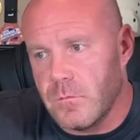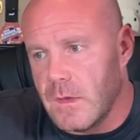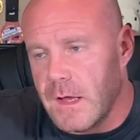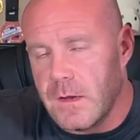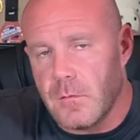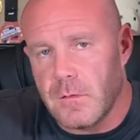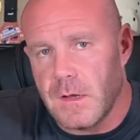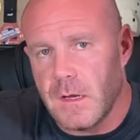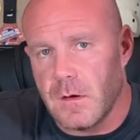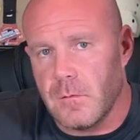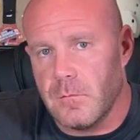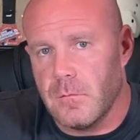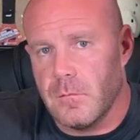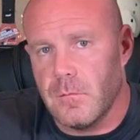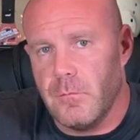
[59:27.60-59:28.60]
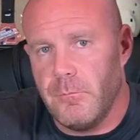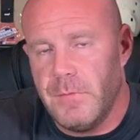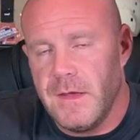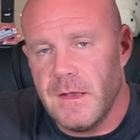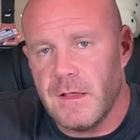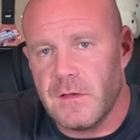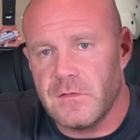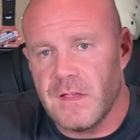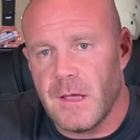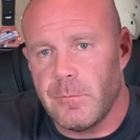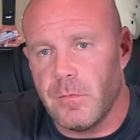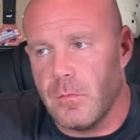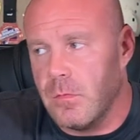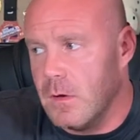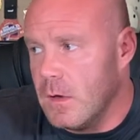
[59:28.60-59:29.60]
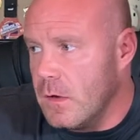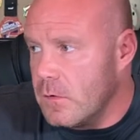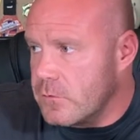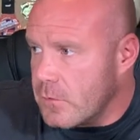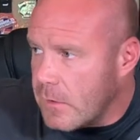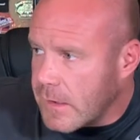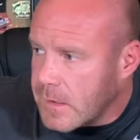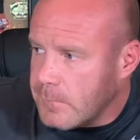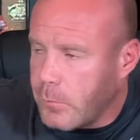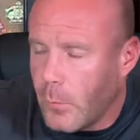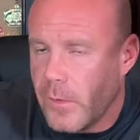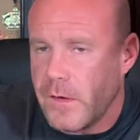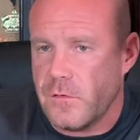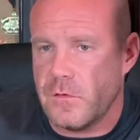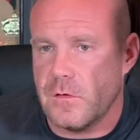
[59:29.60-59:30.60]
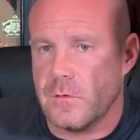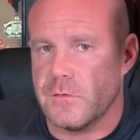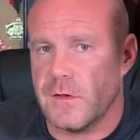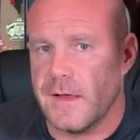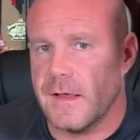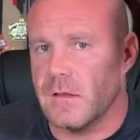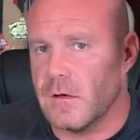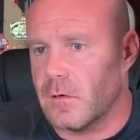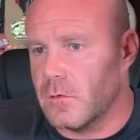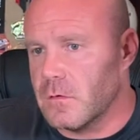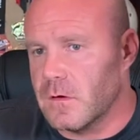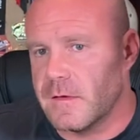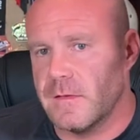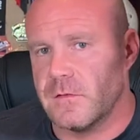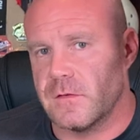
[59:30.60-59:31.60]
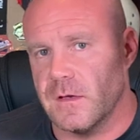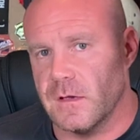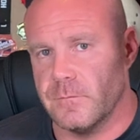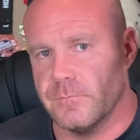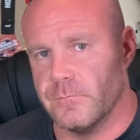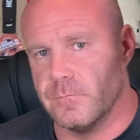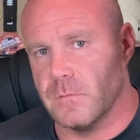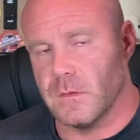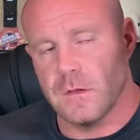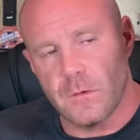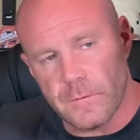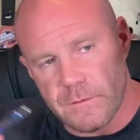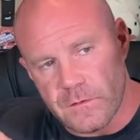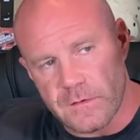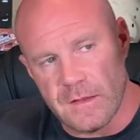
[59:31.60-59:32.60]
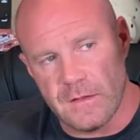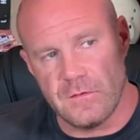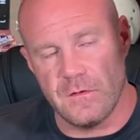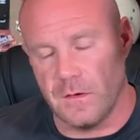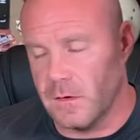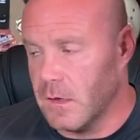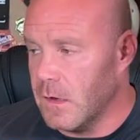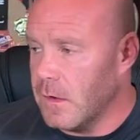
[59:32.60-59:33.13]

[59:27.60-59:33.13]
I don't care. Be an example so I can point to you and say, hey, look at this kid. Look what this kid's done.